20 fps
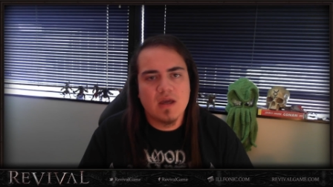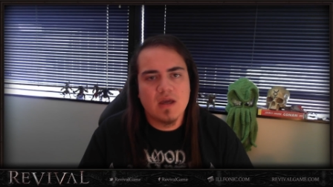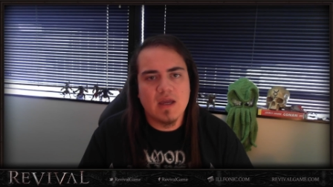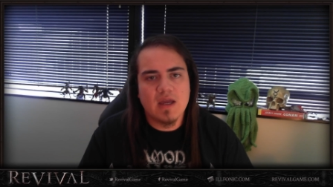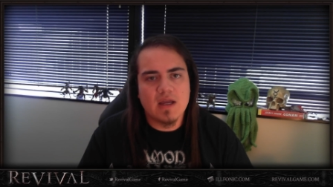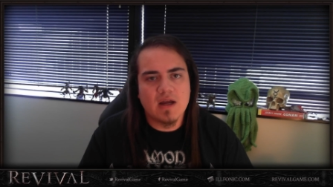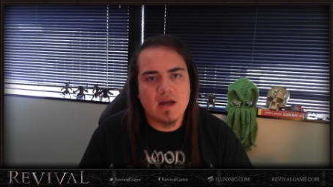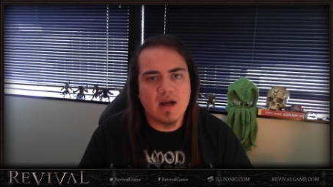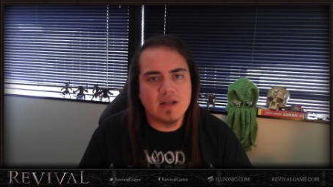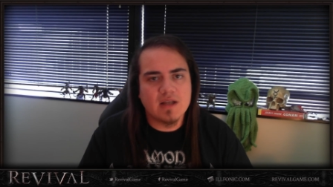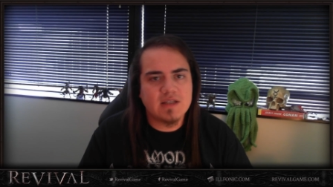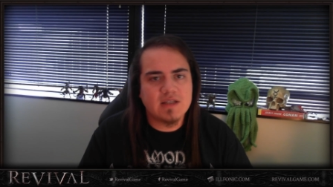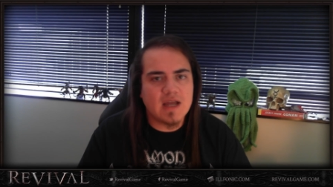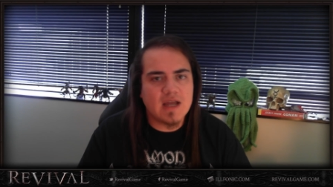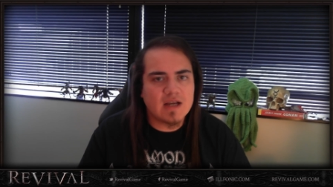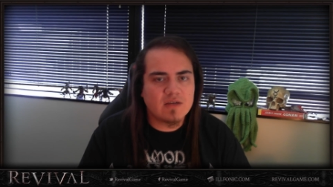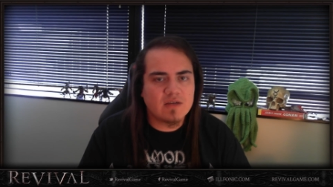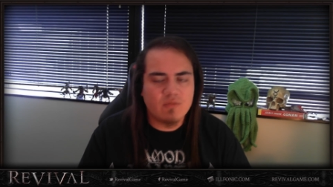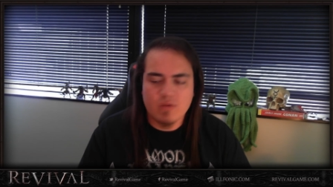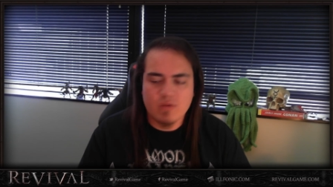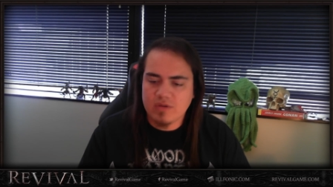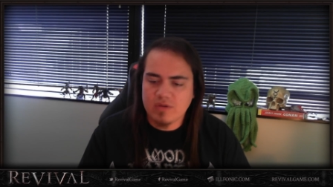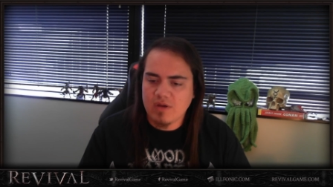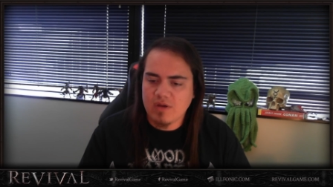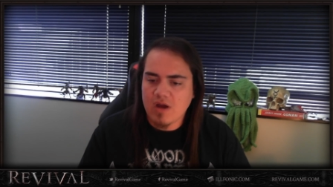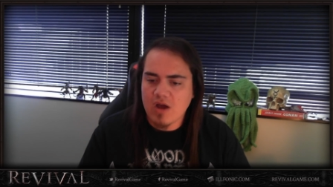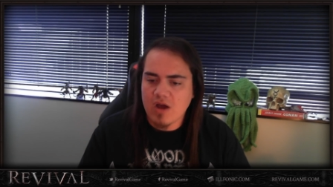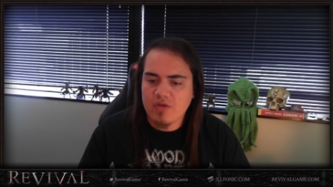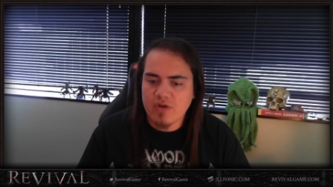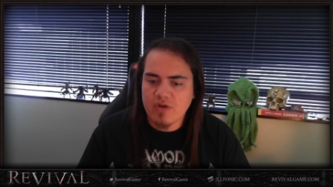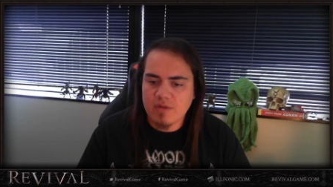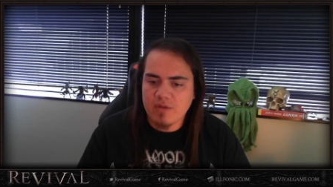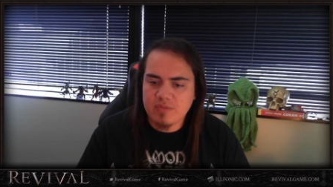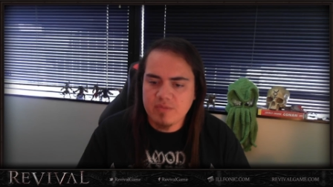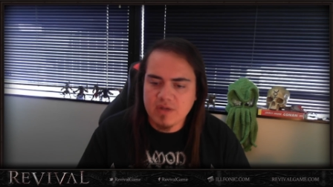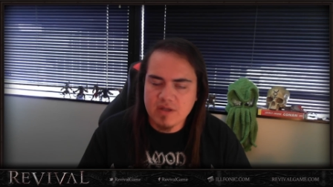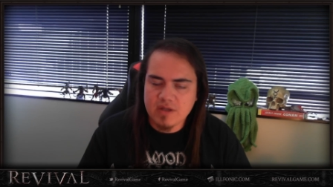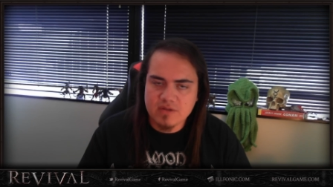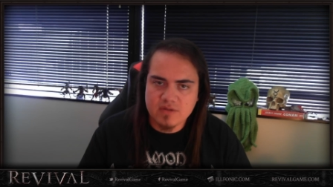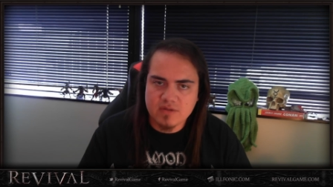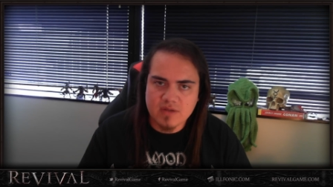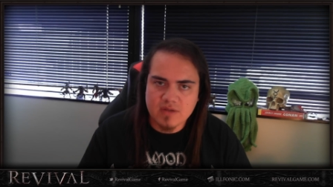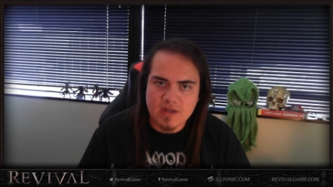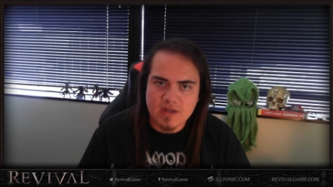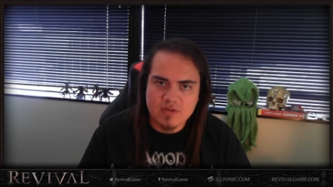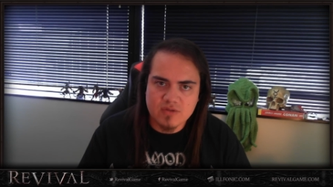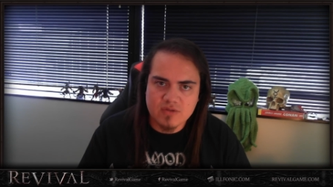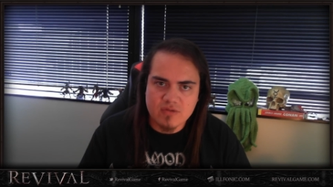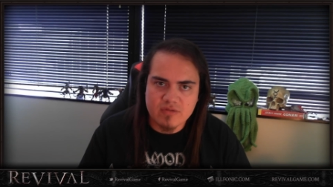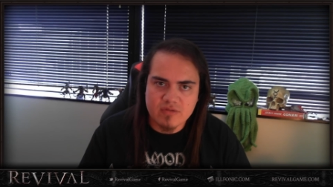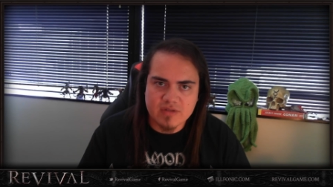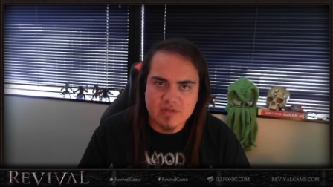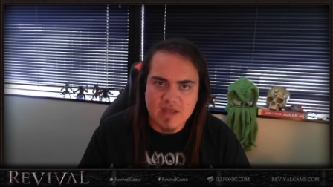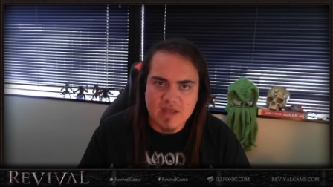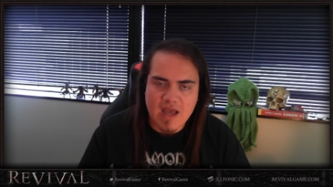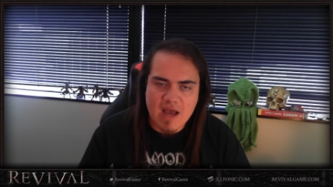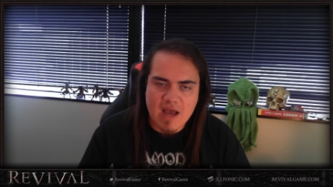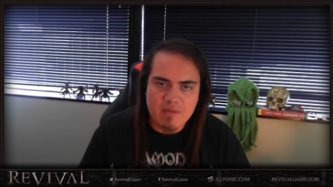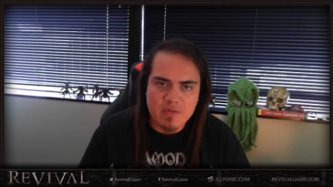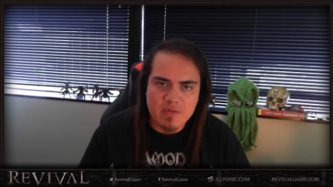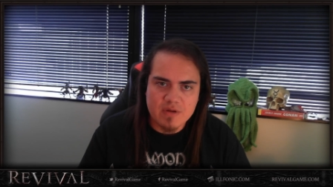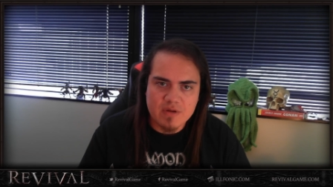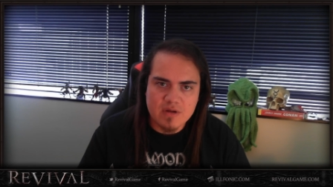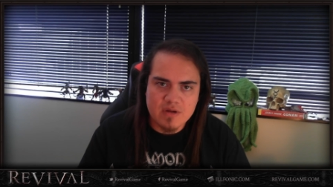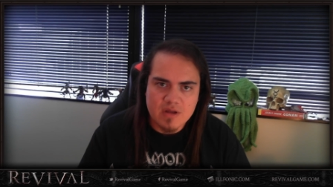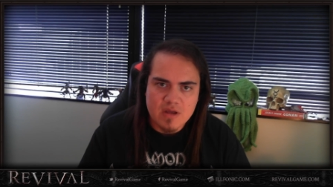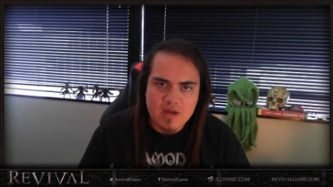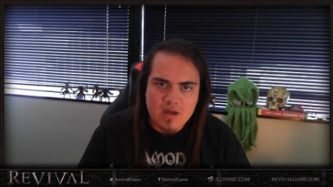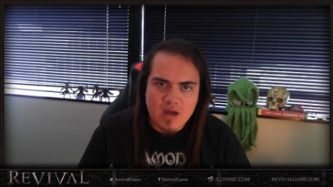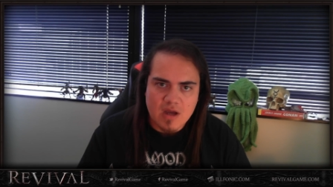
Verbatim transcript: in contact with other updates as soon as they happen.